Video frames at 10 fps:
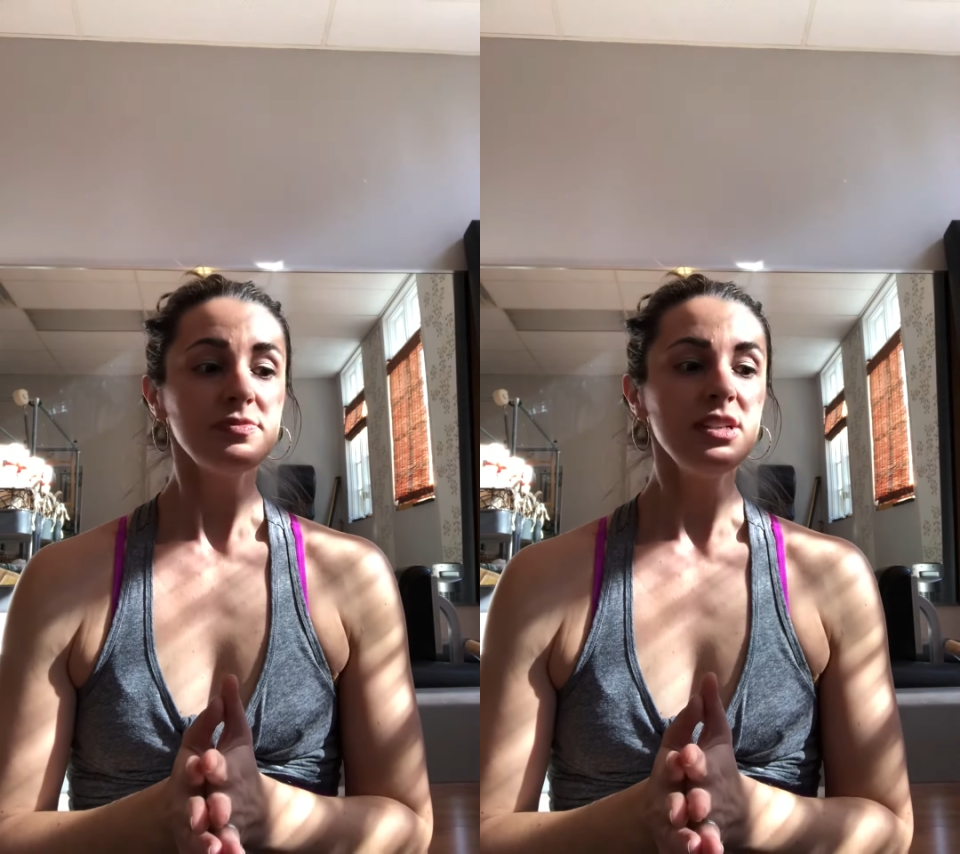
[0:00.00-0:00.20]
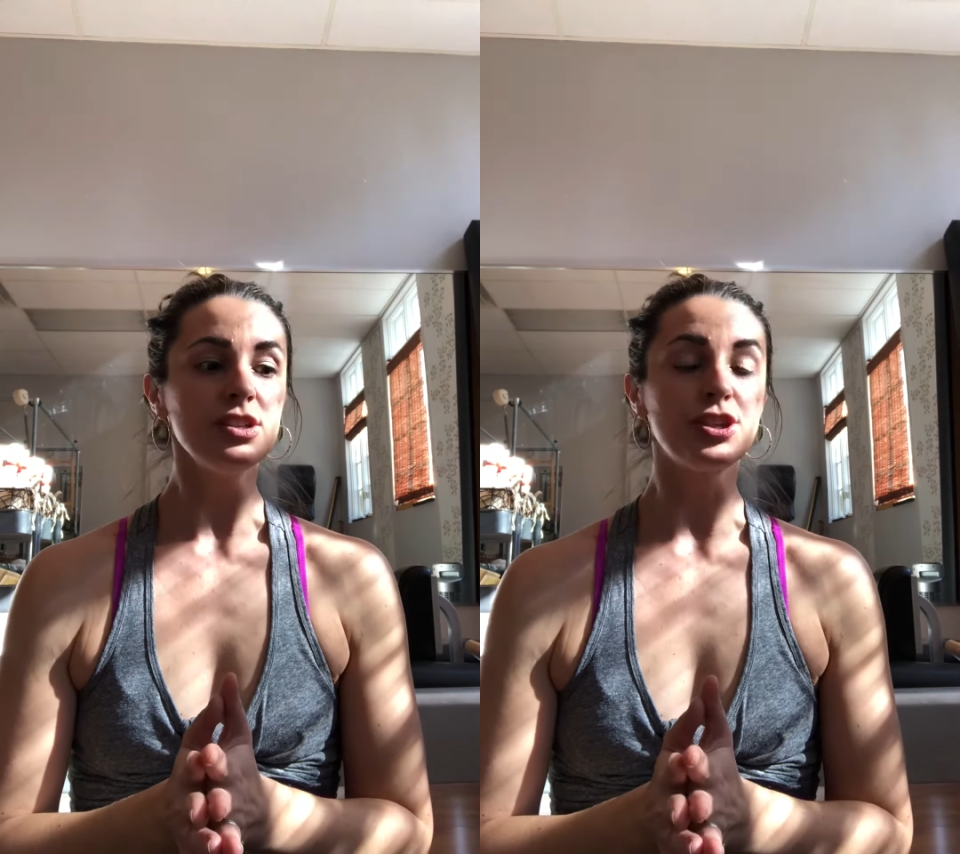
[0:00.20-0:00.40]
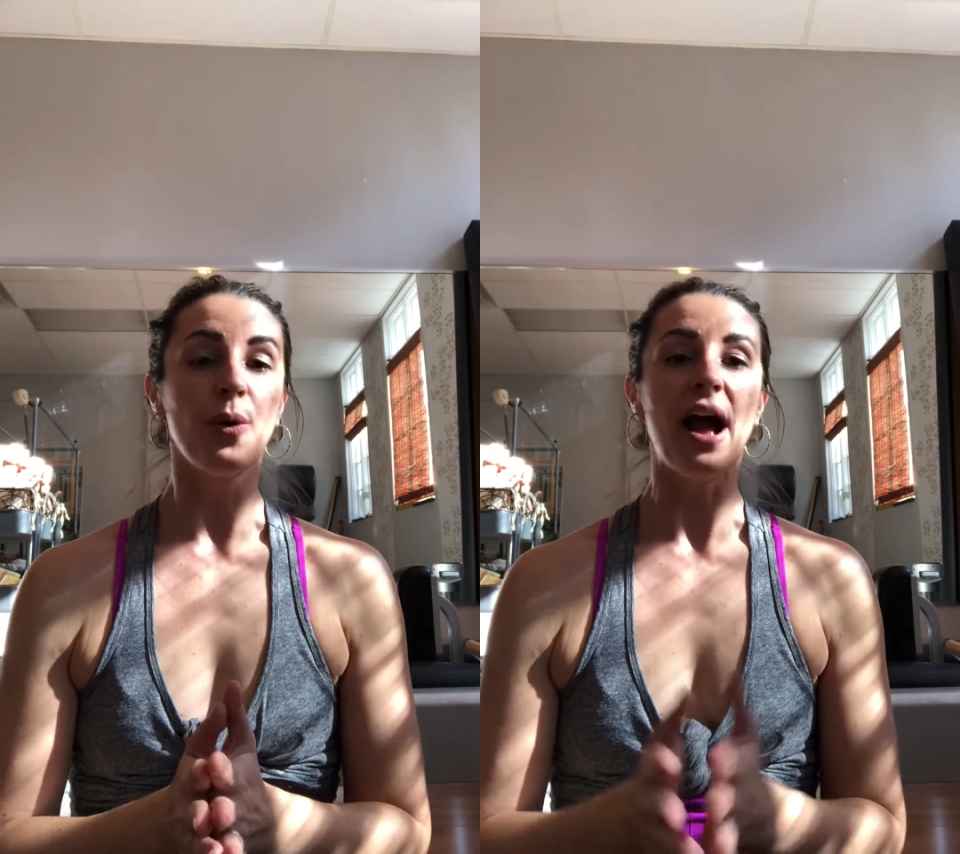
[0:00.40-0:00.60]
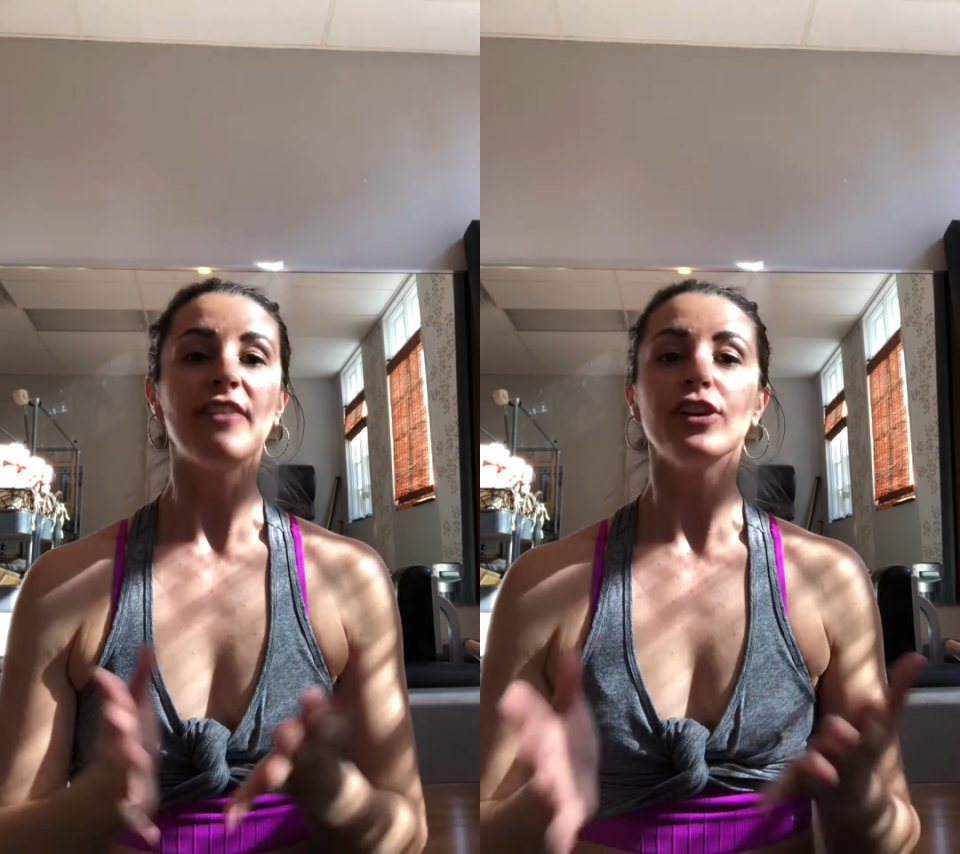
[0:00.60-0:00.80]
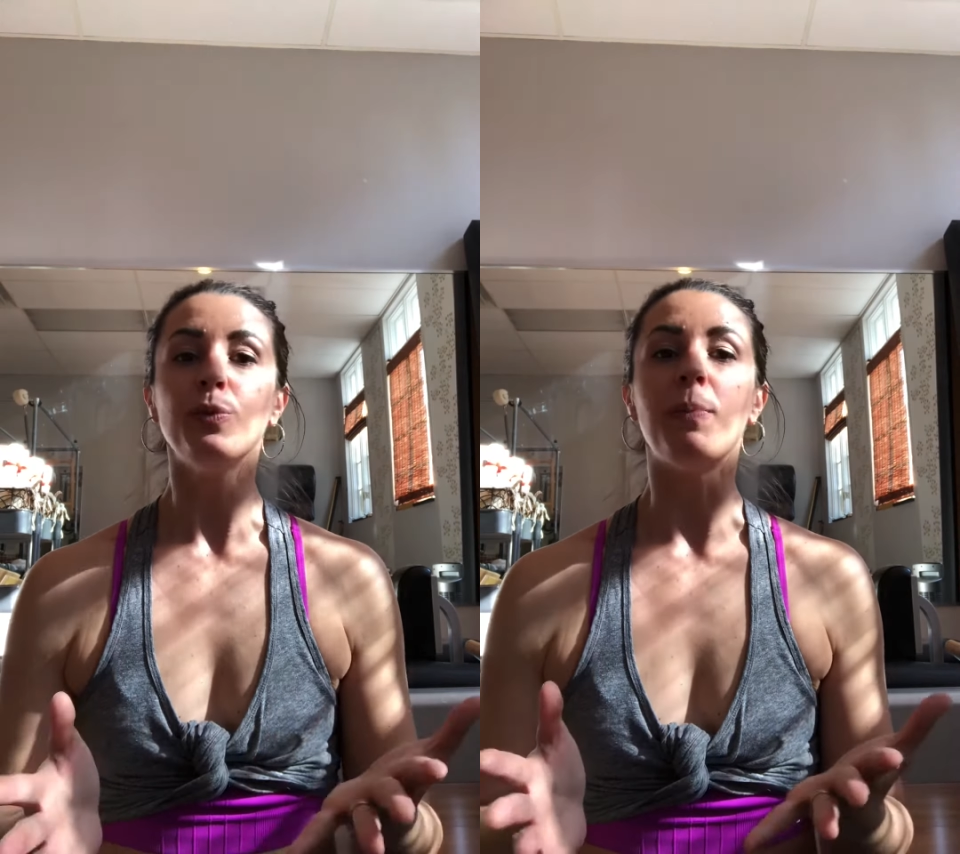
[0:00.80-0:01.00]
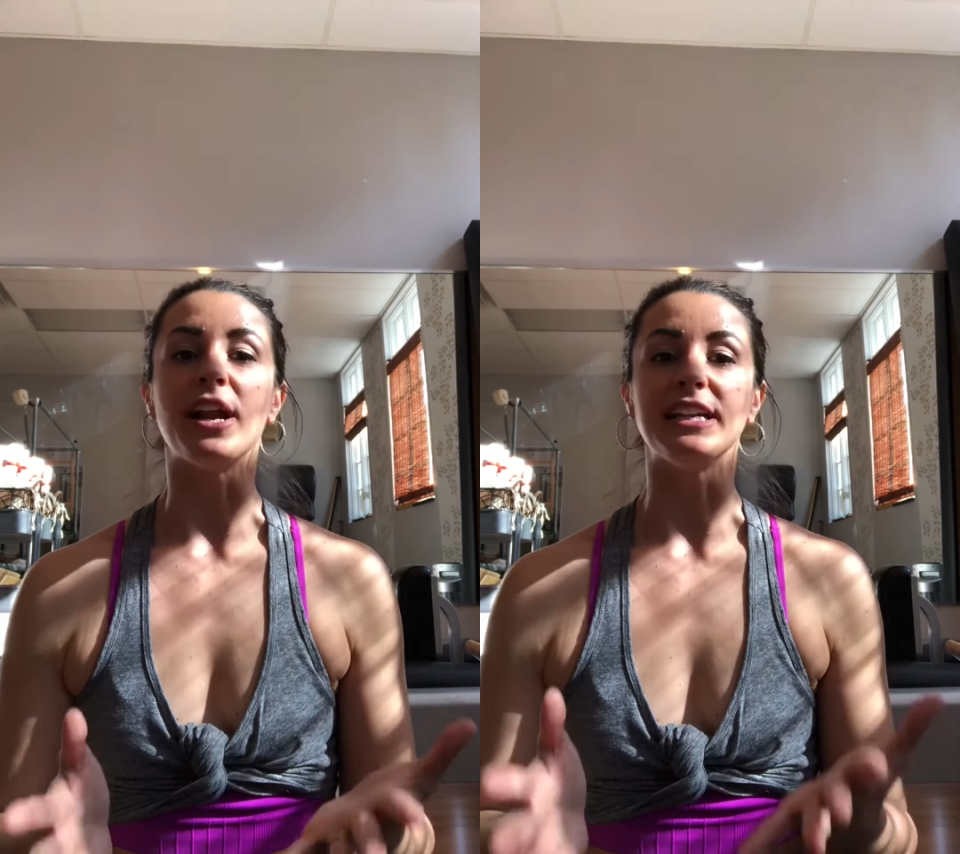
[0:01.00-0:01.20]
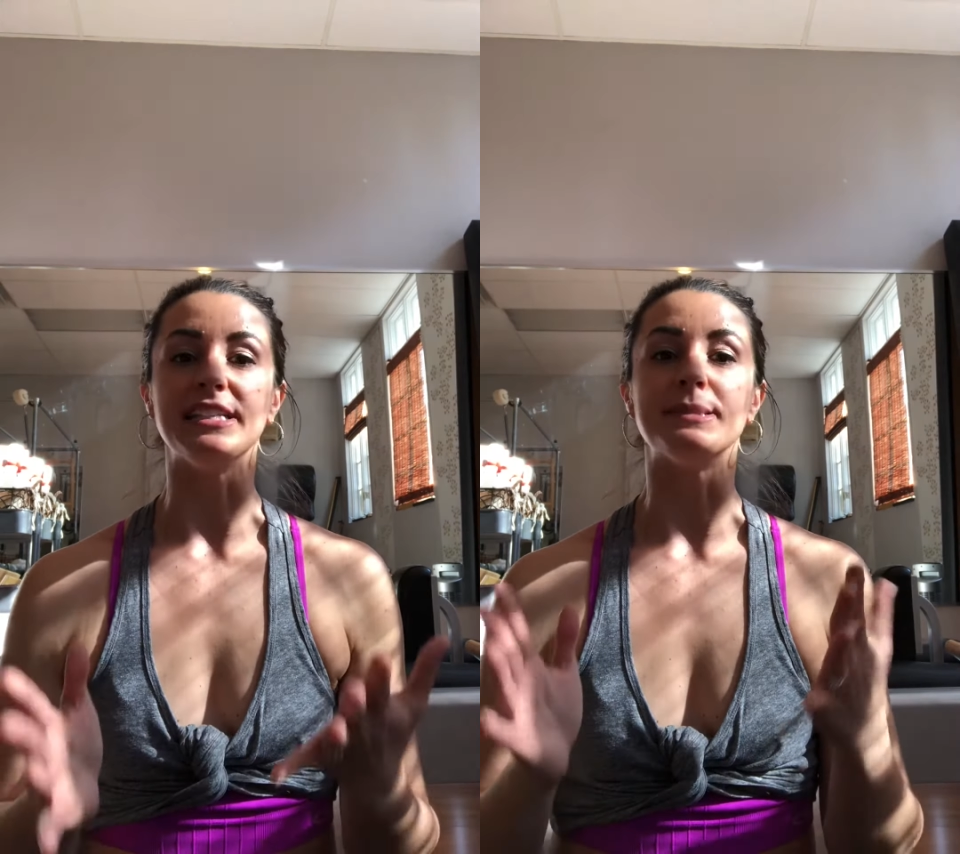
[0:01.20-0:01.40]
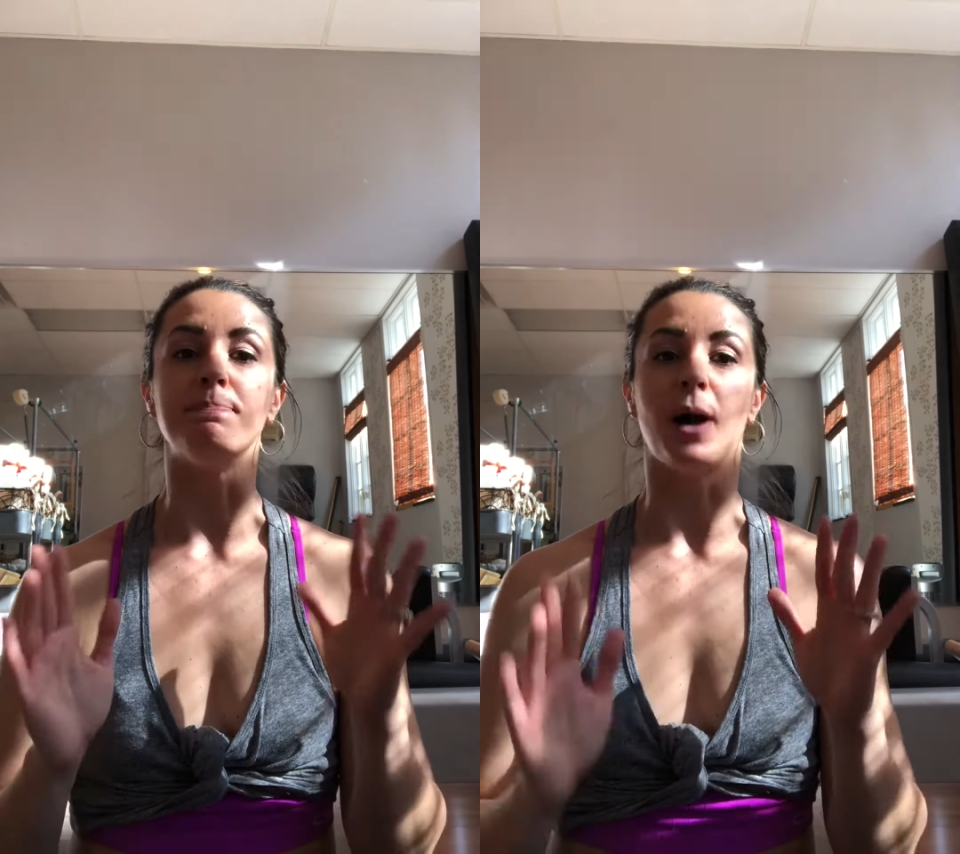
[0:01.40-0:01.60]
So
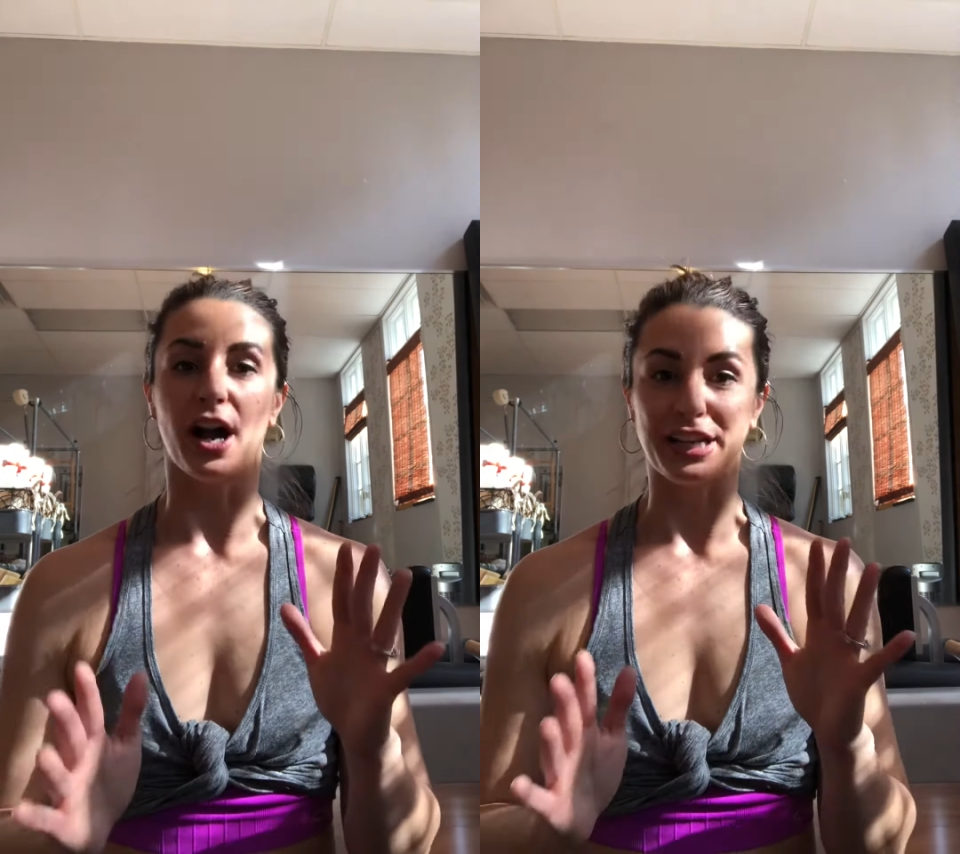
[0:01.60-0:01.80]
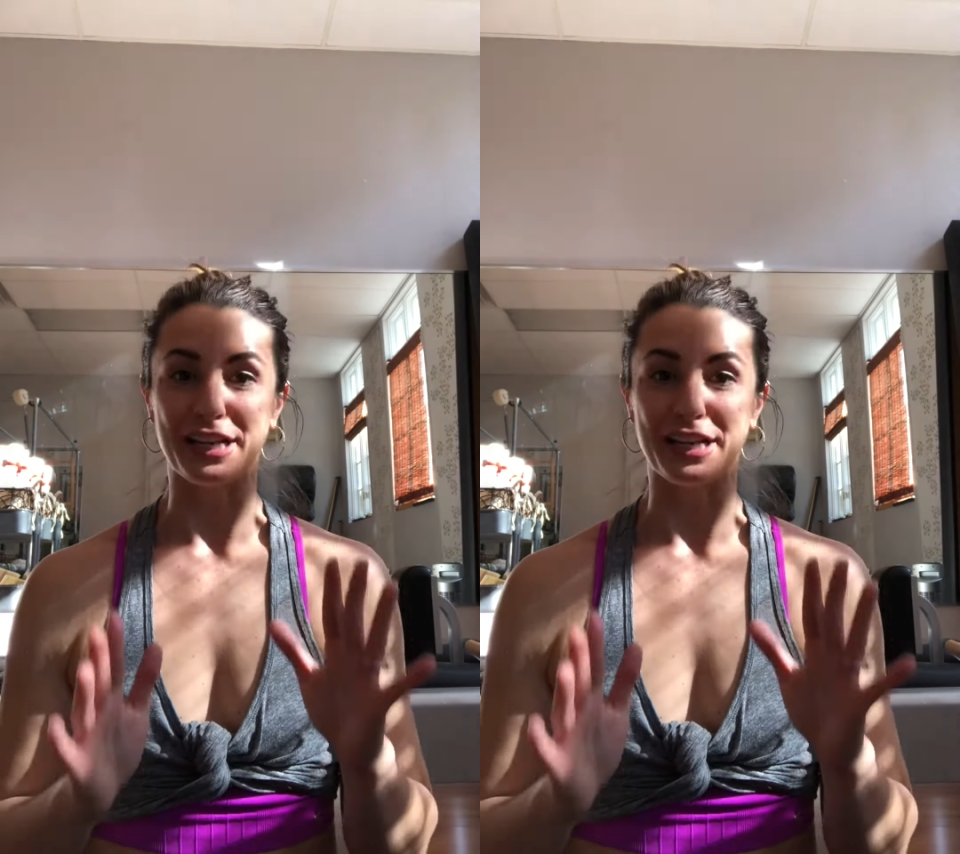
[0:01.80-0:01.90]
everybody's body